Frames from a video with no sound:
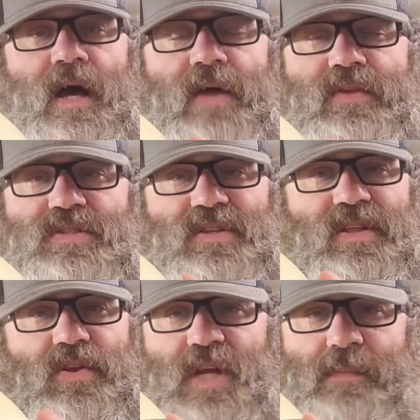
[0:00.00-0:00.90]
This is a
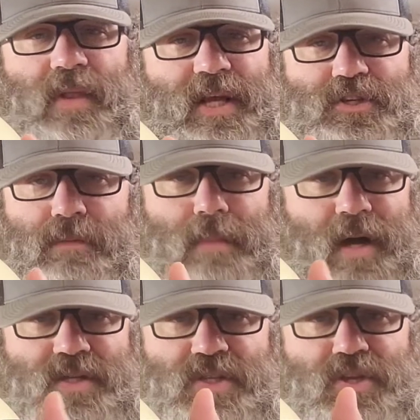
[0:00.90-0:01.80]
little couple extra
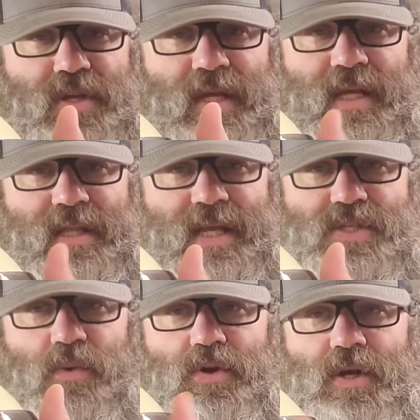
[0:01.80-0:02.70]
bucks, and you can get these
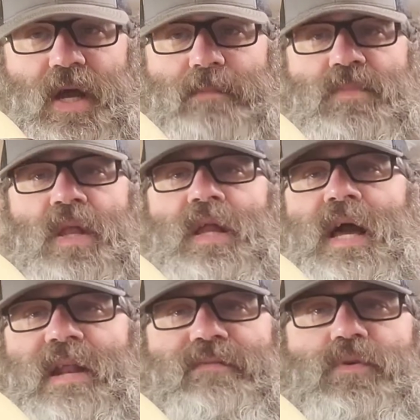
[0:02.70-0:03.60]
ordered up.
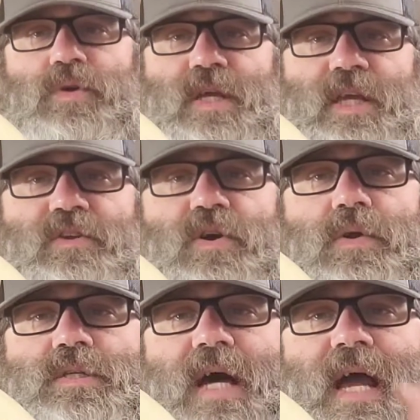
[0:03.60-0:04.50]
And of course, like you
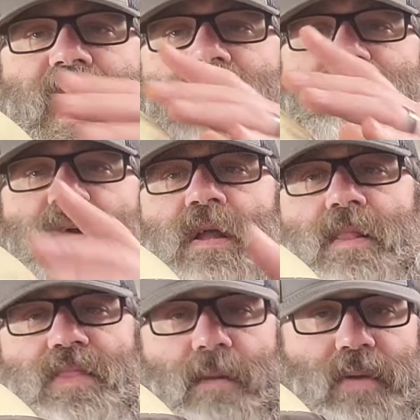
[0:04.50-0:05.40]
notice, I have
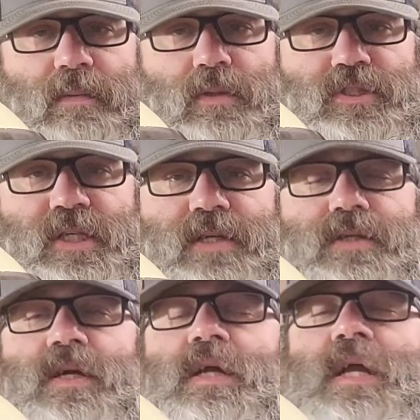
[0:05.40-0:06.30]
the bubble shield.